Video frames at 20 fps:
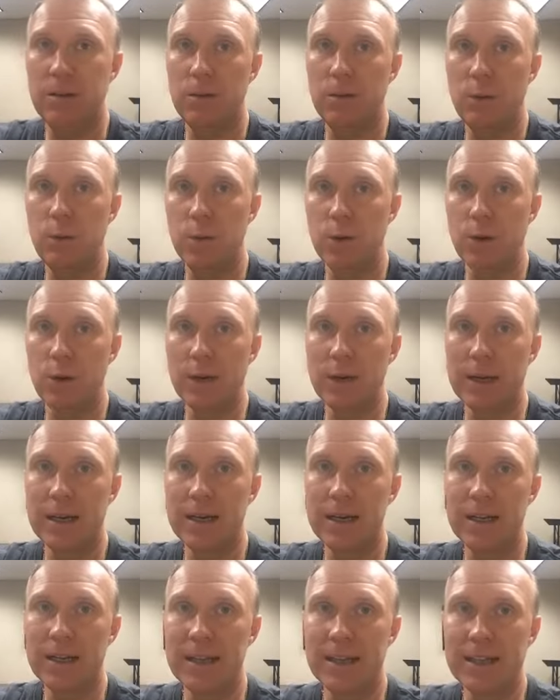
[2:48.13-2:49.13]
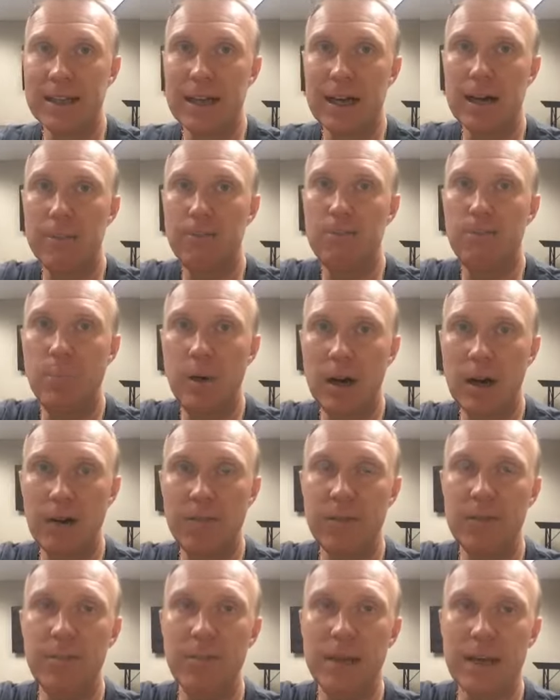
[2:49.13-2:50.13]
or the
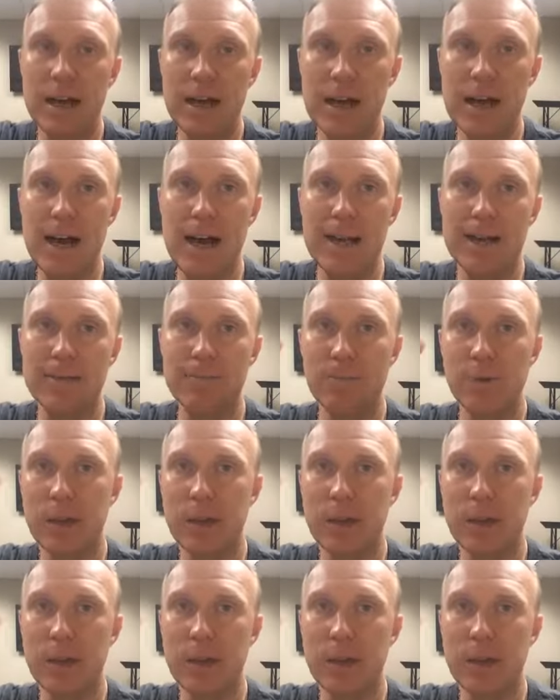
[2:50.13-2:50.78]
above and beyond